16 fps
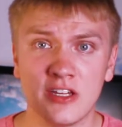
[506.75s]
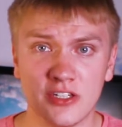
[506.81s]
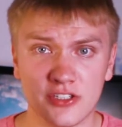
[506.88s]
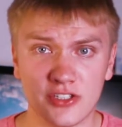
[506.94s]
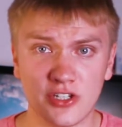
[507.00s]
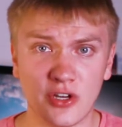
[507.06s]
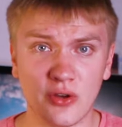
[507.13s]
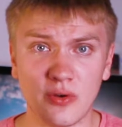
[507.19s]

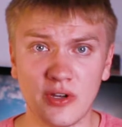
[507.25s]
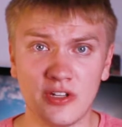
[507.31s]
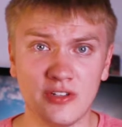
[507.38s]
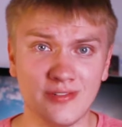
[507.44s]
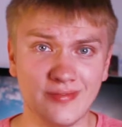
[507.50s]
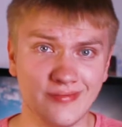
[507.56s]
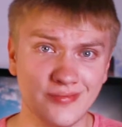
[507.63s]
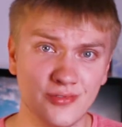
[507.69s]
So
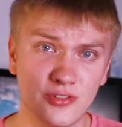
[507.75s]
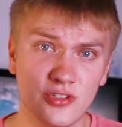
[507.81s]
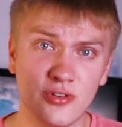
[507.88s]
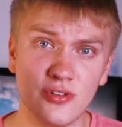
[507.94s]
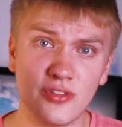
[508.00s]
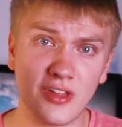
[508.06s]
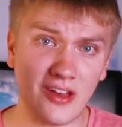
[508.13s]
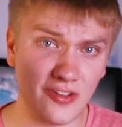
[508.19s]
in
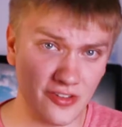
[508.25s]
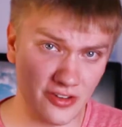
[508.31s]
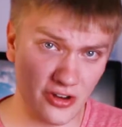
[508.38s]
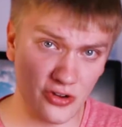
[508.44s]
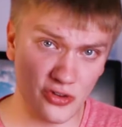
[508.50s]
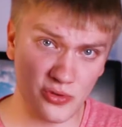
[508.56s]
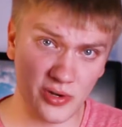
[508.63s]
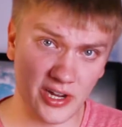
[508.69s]
2,000
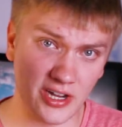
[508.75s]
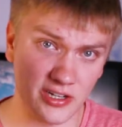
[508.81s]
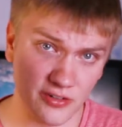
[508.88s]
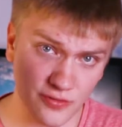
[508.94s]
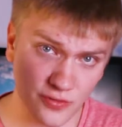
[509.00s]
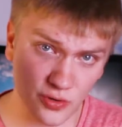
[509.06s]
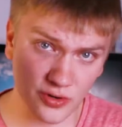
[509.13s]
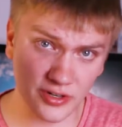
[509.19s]
years when I can
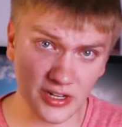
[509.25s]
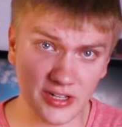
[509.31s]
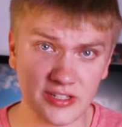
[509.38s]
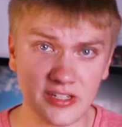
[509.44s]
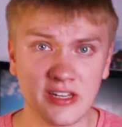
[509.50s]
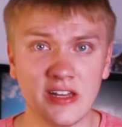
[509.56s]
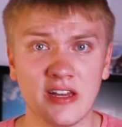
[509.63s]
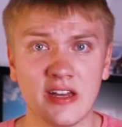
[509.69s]
afford it,